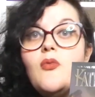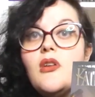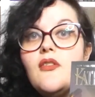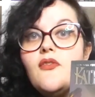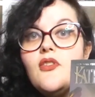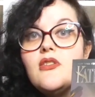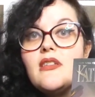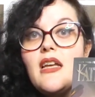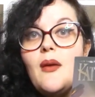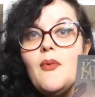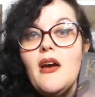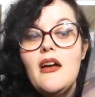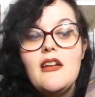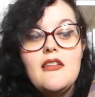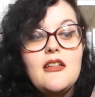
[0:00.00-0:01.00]
when it first came
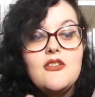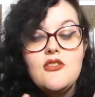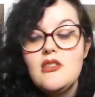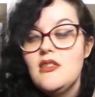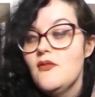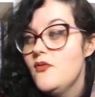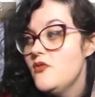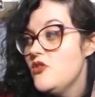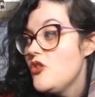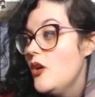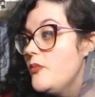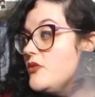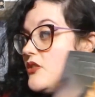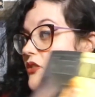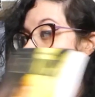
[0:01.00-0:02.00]
out and then just have
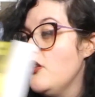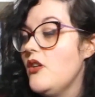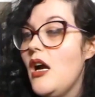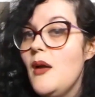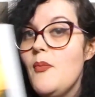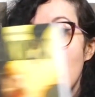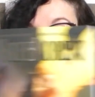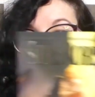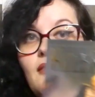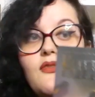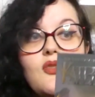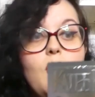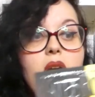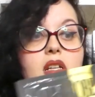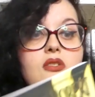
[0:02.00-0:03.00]
stopped. So I might have to
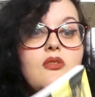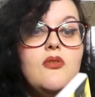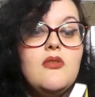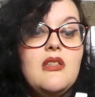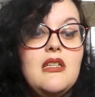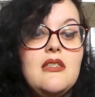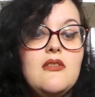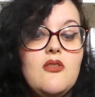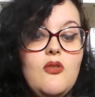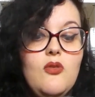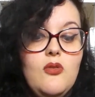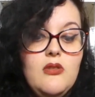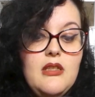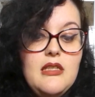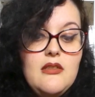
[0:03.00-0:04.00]
wait till
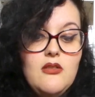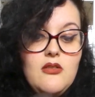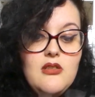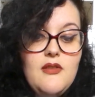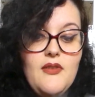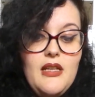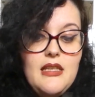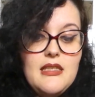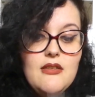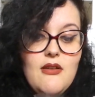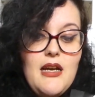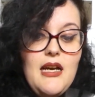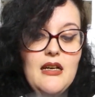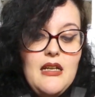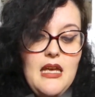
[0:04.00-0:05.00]
all these little novellas are
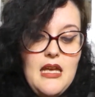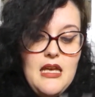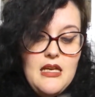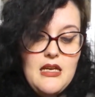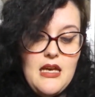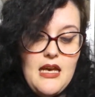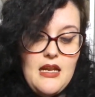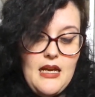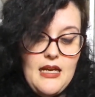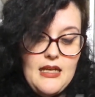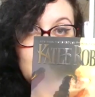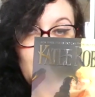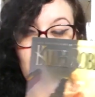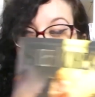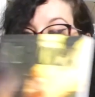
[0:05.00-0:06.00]
out and I
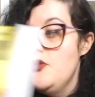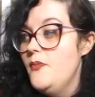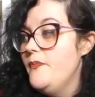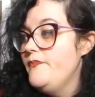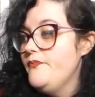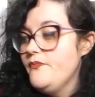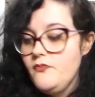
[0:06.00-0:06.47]
just binge them.